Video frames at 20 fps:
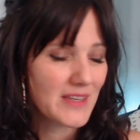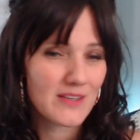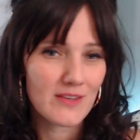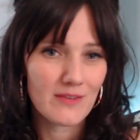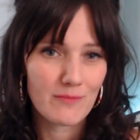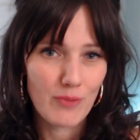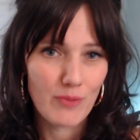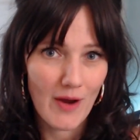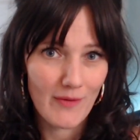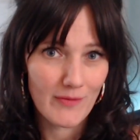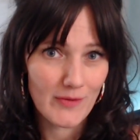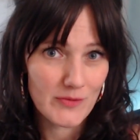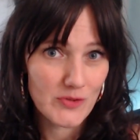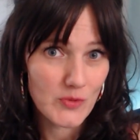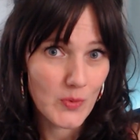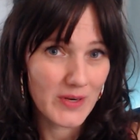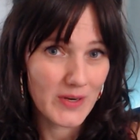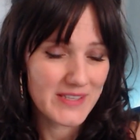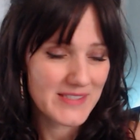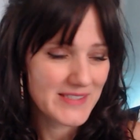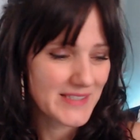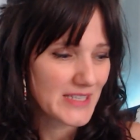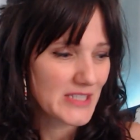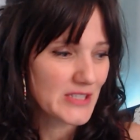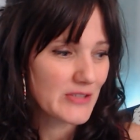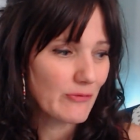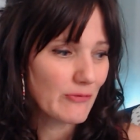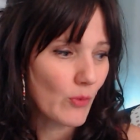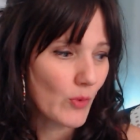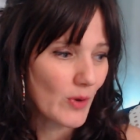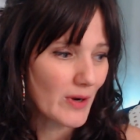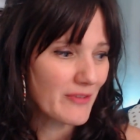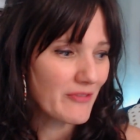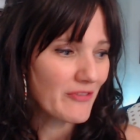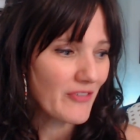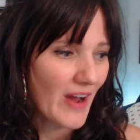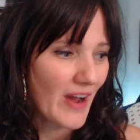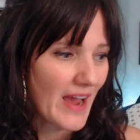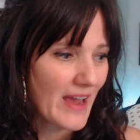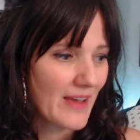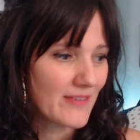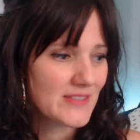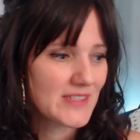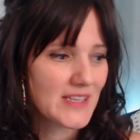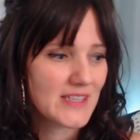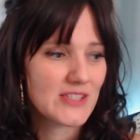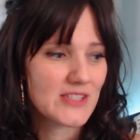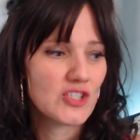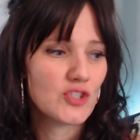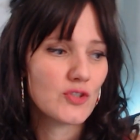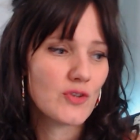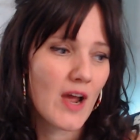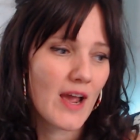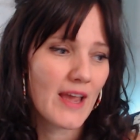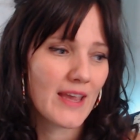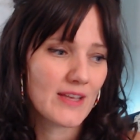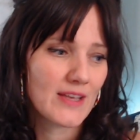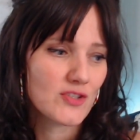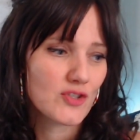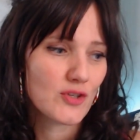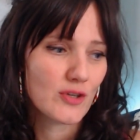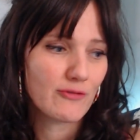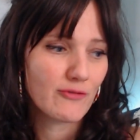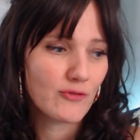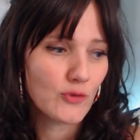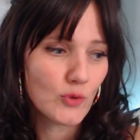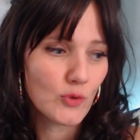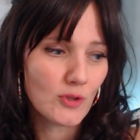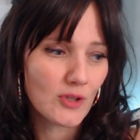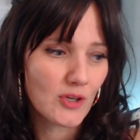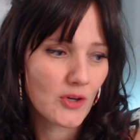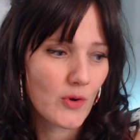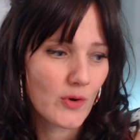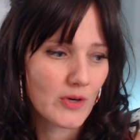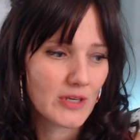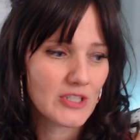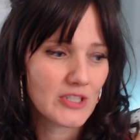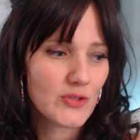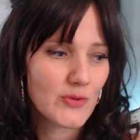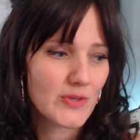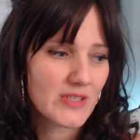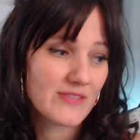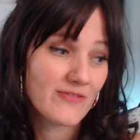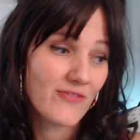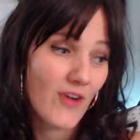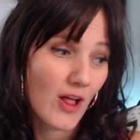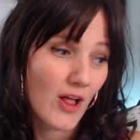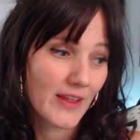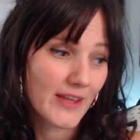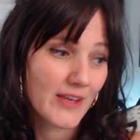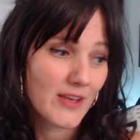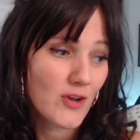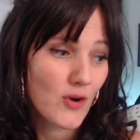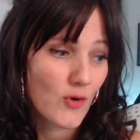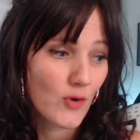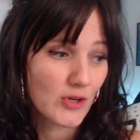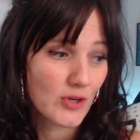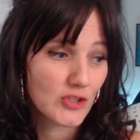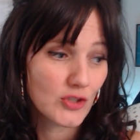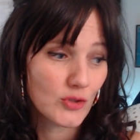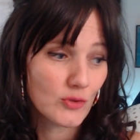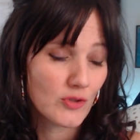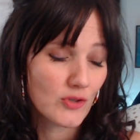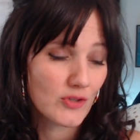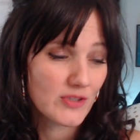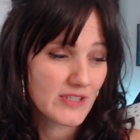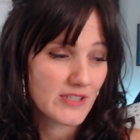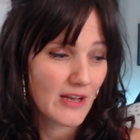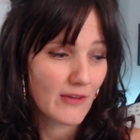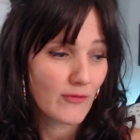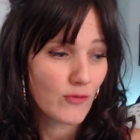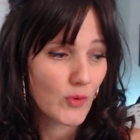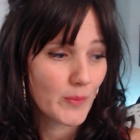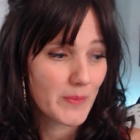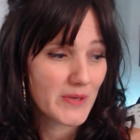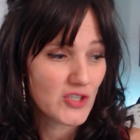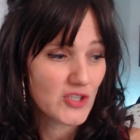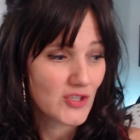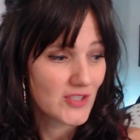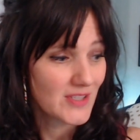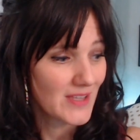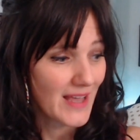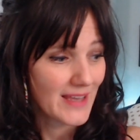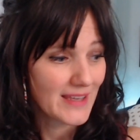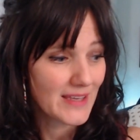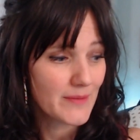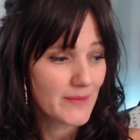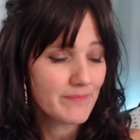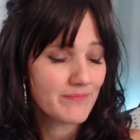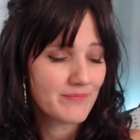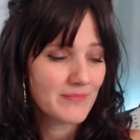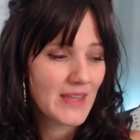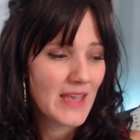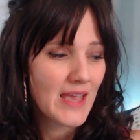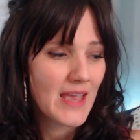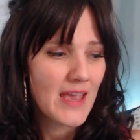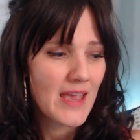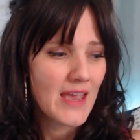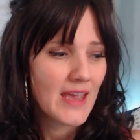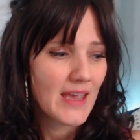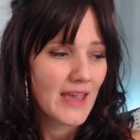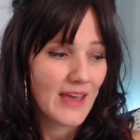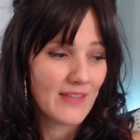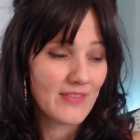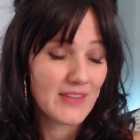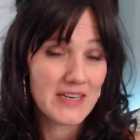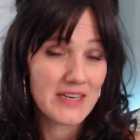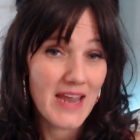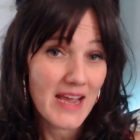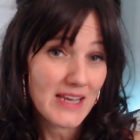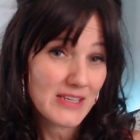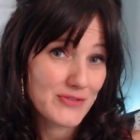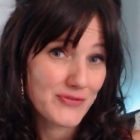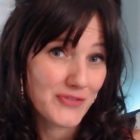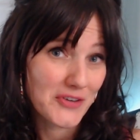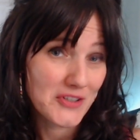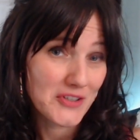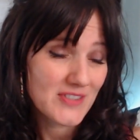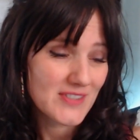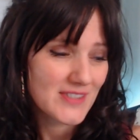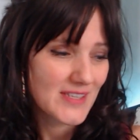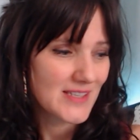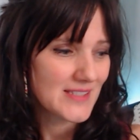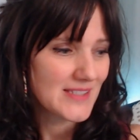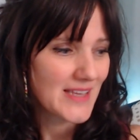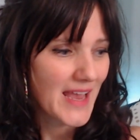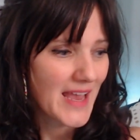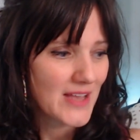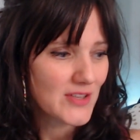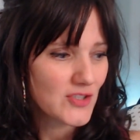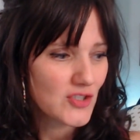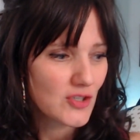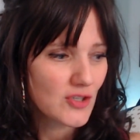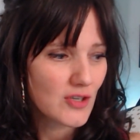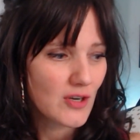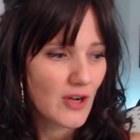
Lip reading: Proverbs 26:4-5 says, "Do not answer a fool according to his folly, or you yourself will be just like him." And the next verse says, answer a